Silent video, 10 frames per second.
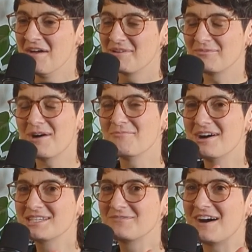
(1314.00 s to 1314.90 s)
but what
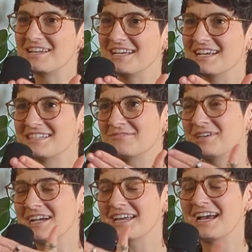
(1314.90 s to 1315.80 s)
was funny is we
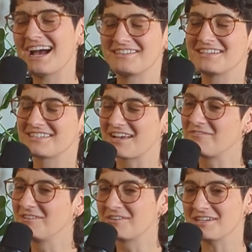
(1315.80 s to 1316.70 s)
kind of had this like
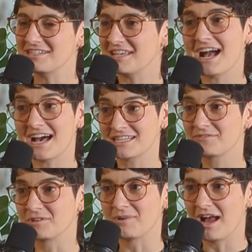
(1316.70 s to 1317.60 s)
flirty sass
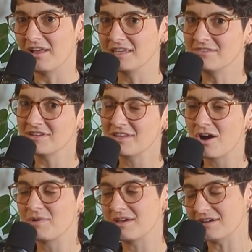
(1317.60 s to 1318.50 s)
for a while, even
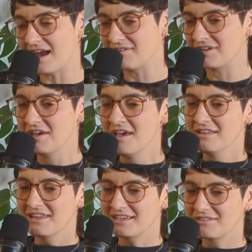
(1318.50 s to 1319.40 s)
though
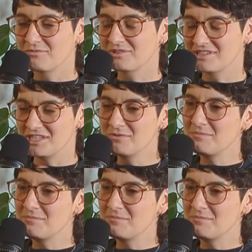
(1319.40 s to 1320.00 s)
because you would